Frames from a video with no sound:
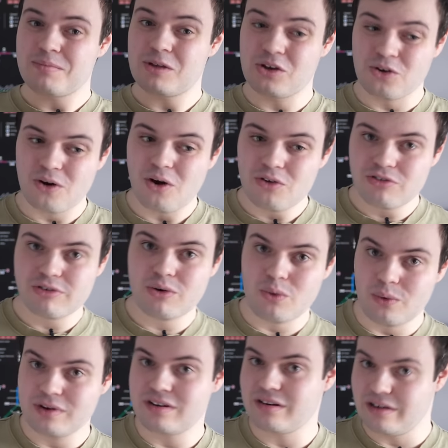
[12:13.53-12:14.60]
something you're also
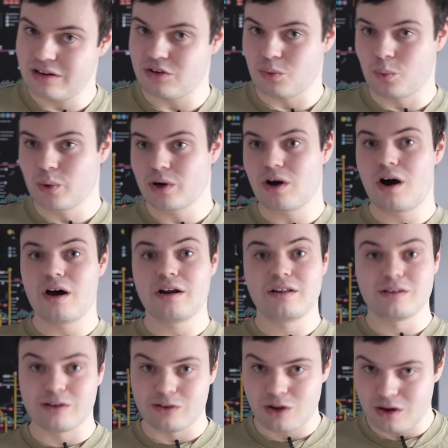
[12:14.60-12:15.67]
going to need to work on
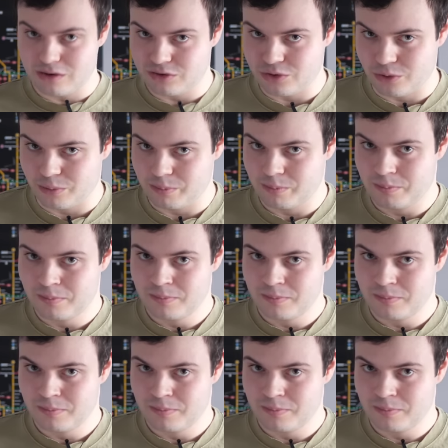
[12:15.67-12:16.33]
in the long term.